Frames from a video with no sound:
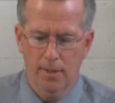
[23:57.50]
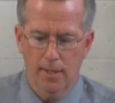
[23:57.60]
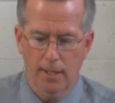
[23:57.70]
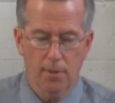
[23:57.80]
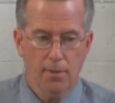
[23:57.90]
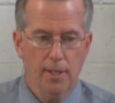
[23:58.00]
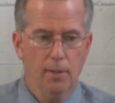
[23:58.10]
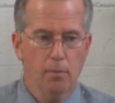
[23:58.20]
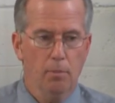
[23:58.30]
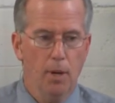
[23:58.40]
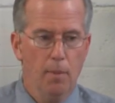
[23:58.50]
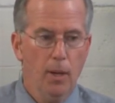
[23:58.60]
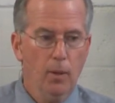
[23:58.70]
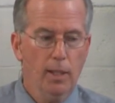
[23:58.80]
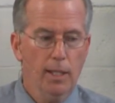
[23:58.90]
And I think
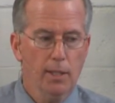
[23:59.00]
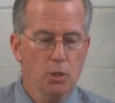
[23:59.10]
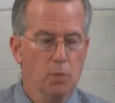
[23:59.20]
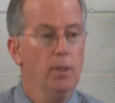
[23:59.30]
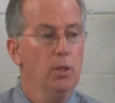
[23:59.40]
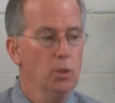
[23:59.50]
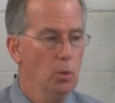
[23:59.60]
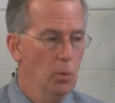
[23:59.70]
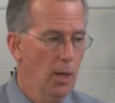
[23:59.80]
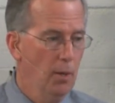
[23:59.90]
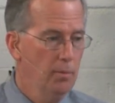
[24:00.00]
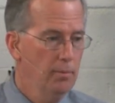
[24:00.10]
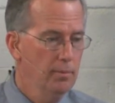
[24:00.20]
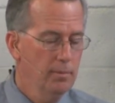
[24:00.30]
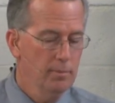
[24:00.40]
primarily in the spiritual realm,
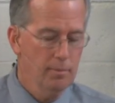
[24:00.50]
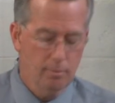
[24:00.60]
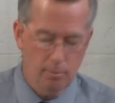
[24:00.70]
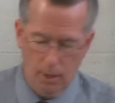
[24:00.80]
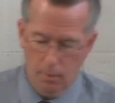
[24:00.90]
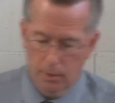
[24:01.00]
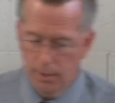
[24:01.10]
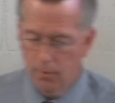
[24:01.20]
but I believe